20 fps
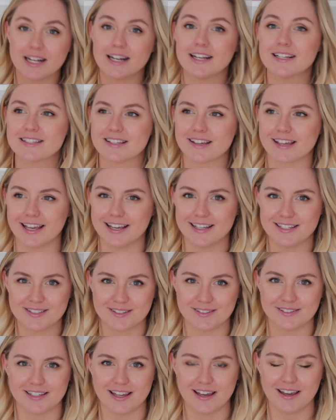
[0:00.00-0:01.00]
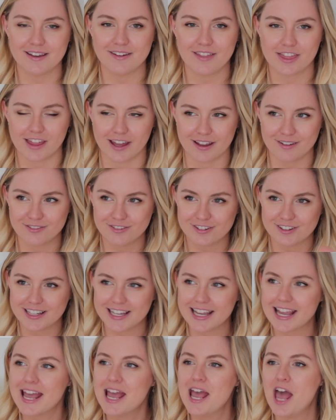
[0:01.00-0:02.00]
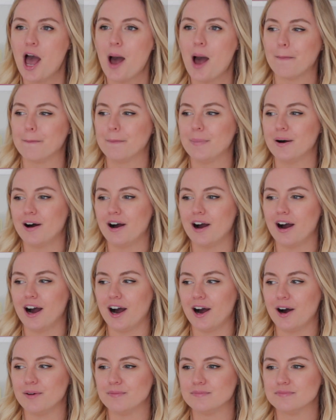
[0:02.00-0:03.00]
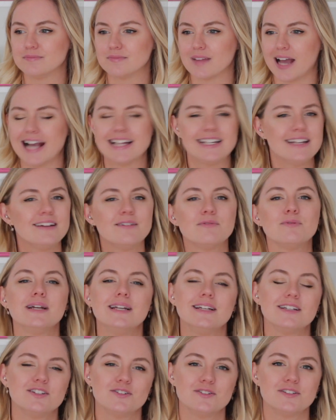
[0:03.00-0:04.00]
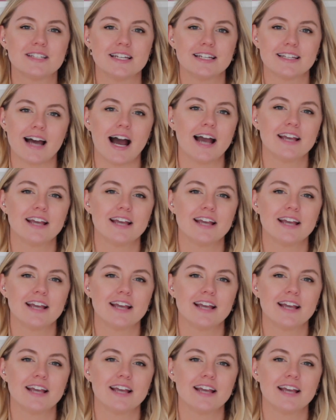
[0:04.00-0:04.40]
It is the case today, thankfully, but I didn't really use it.